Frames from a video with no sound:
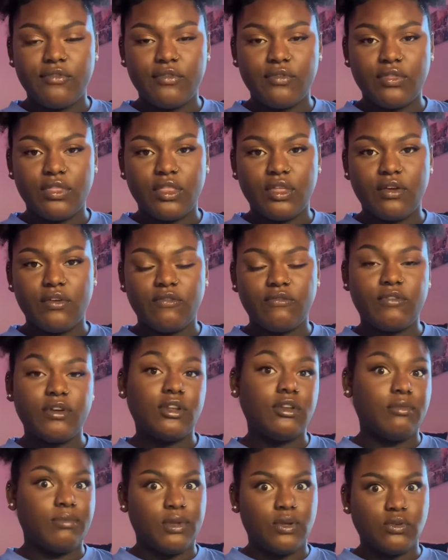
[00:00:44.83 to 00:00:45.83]
the
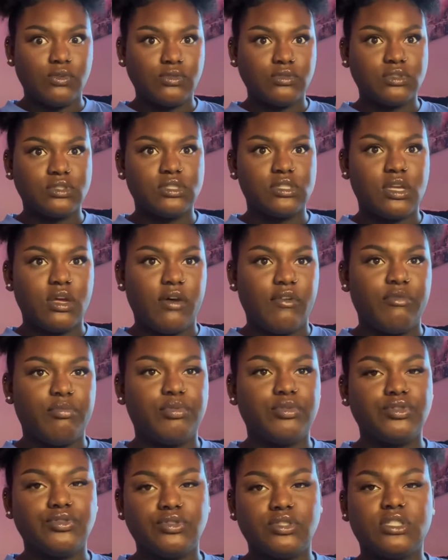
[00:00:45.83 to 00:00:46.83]
fundamentals of
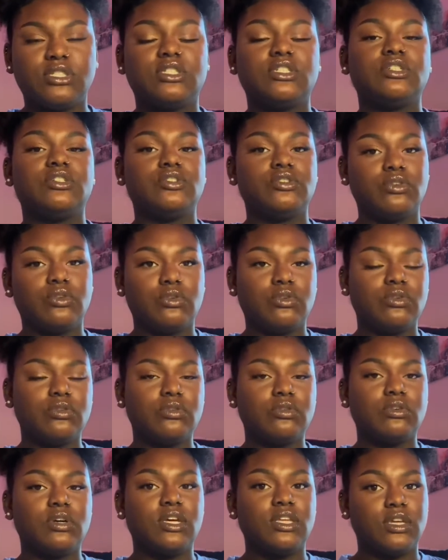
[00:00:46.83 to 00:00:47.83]
producing
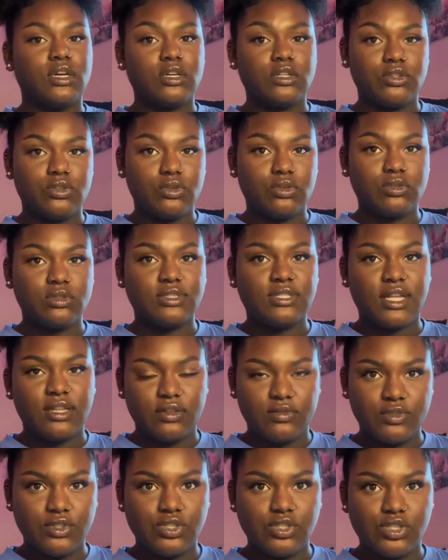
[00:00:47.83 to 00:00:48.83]
a young adult
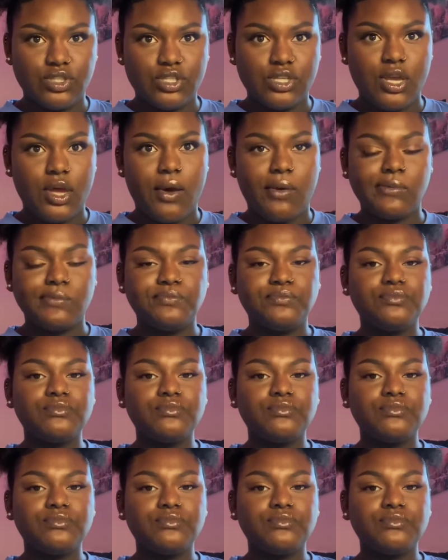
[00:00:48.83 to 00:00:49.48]
television show.